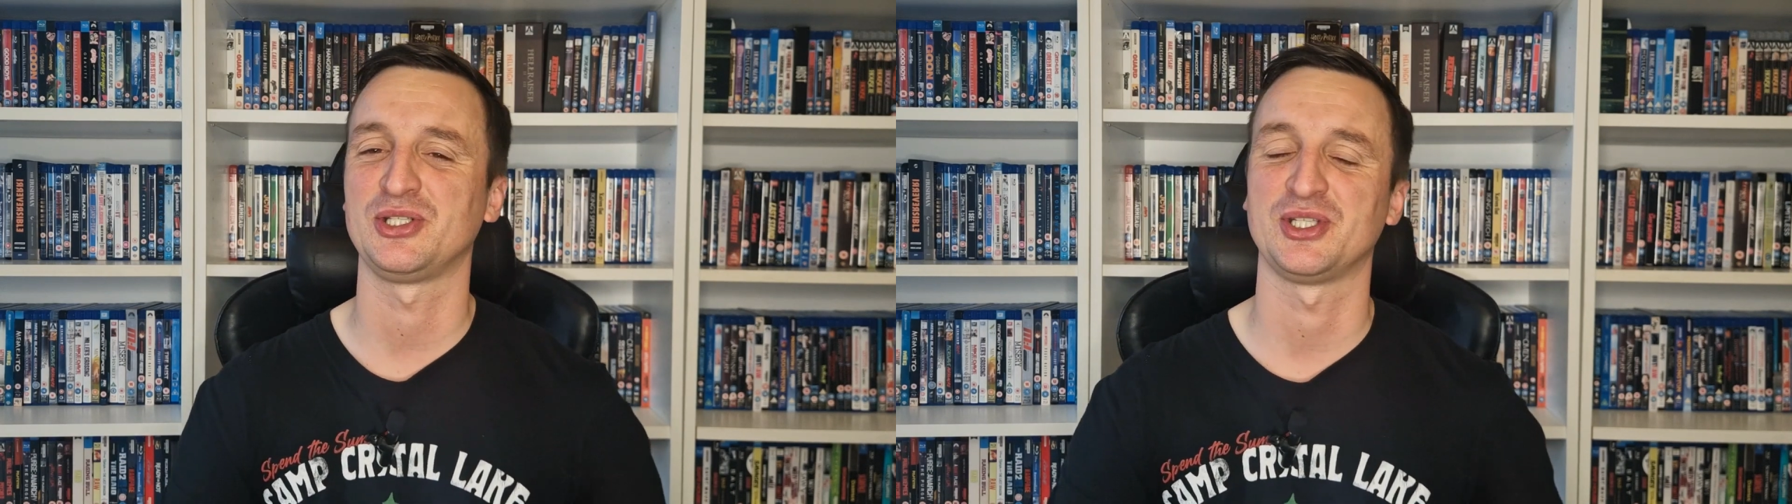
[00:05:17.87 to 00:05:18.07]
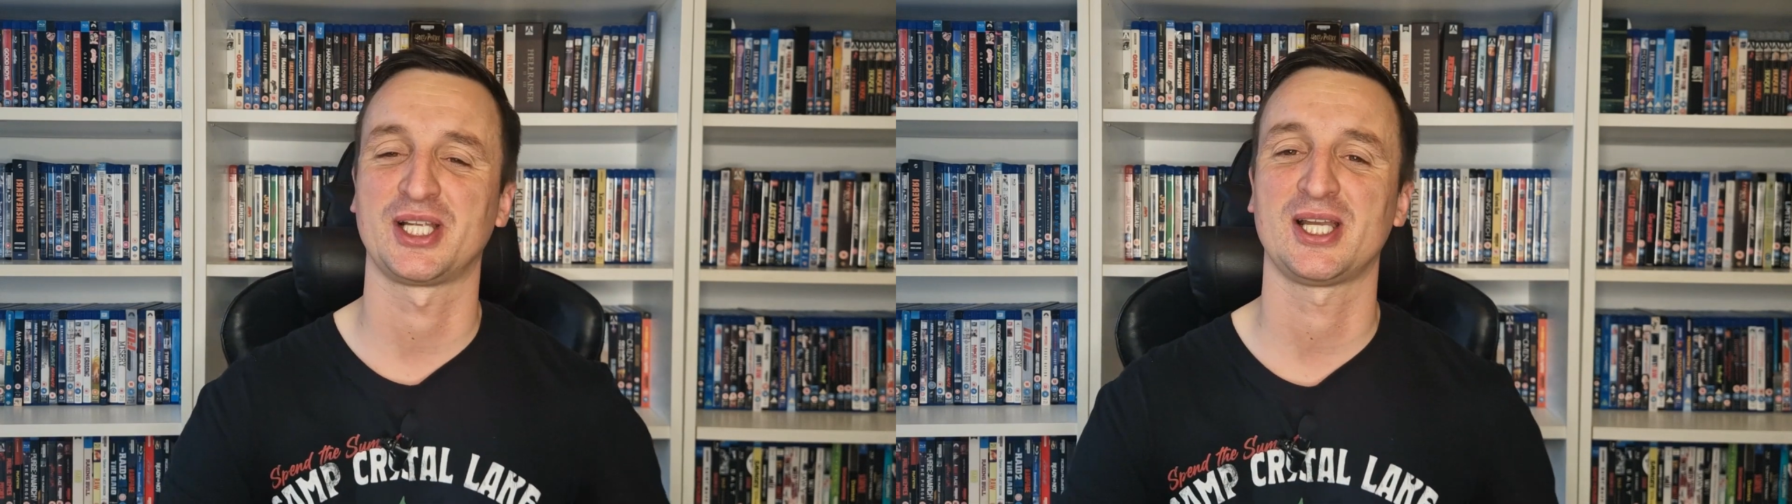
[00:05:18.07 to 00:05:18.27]

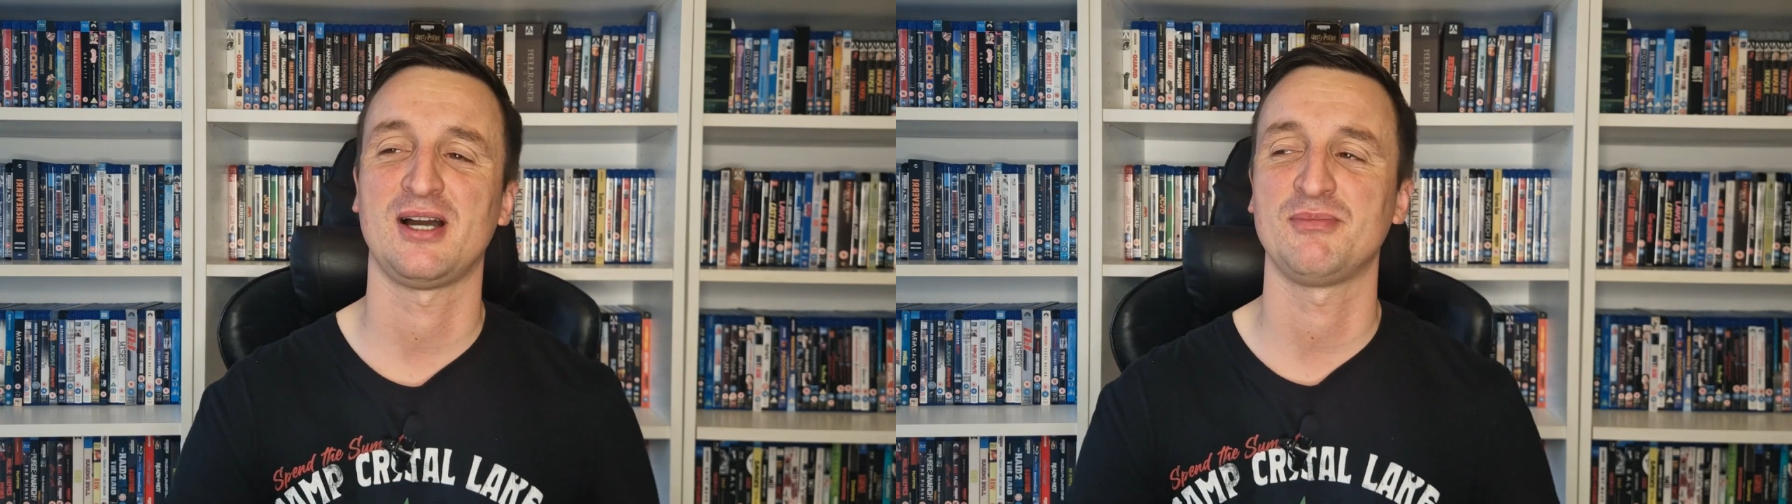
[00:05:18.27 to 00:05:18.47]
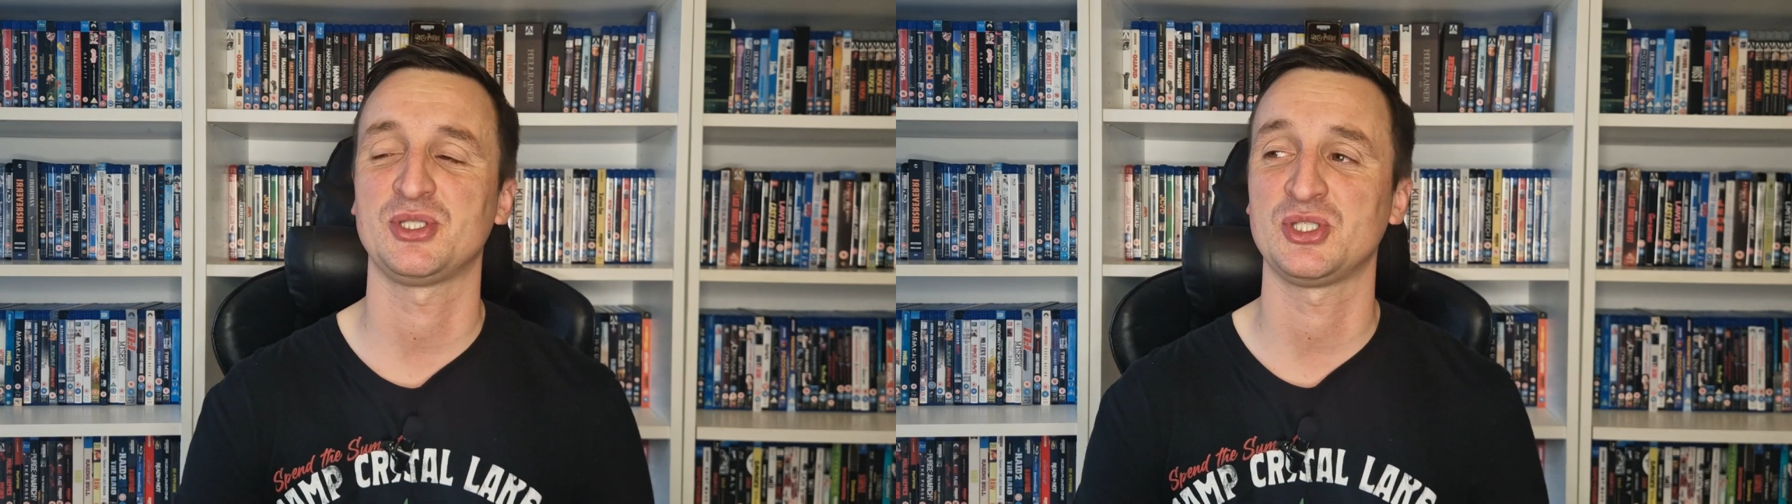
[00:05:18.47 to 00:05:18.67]
the other
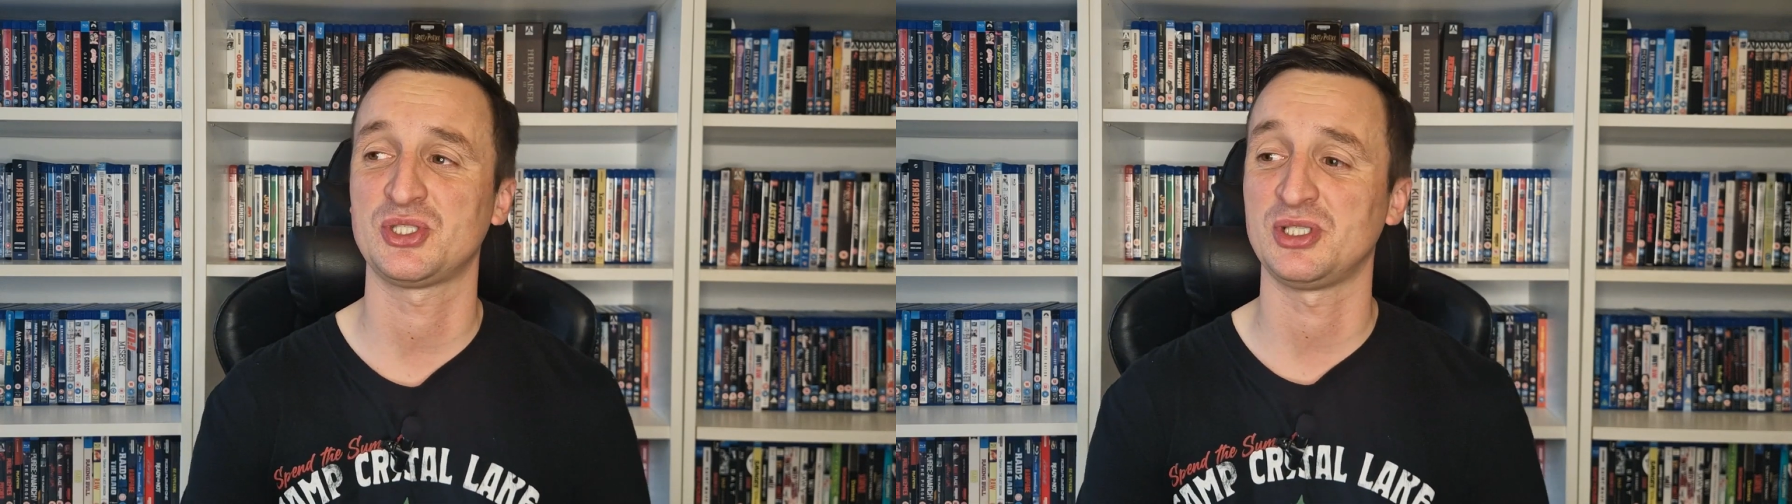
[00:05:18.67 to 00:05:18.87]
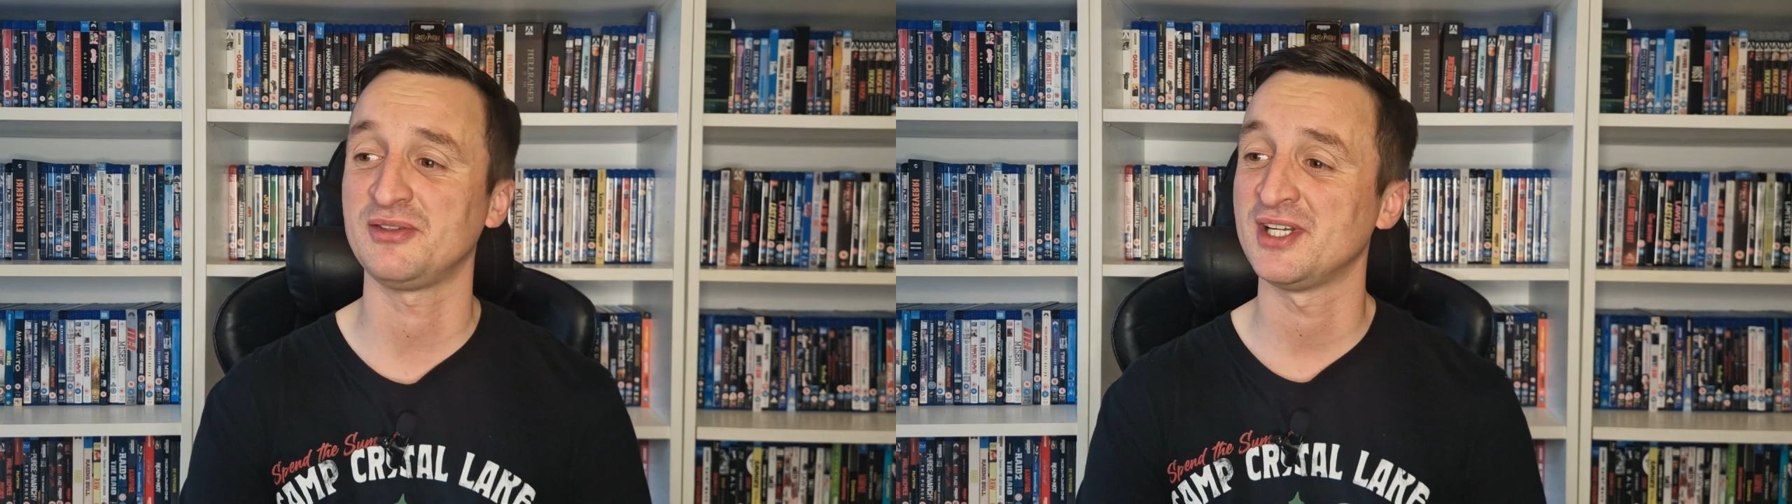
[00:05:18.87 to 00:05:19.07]
campers and
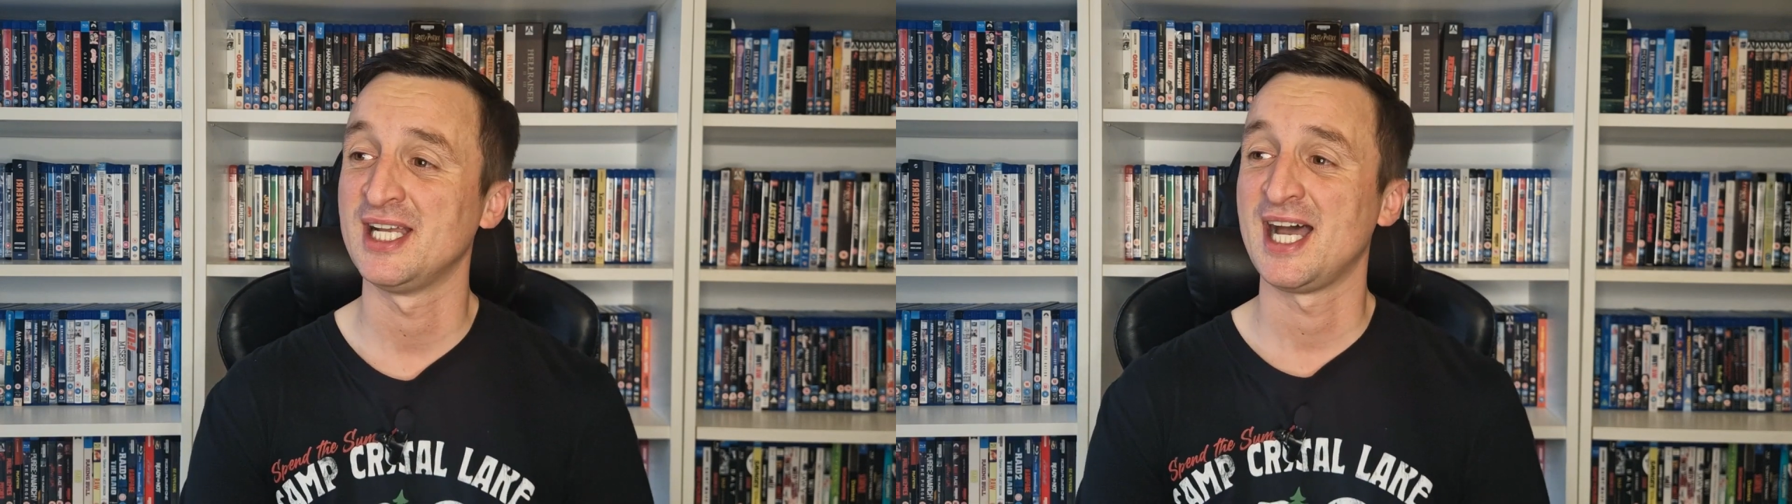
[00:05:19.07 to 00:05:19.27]
stuff.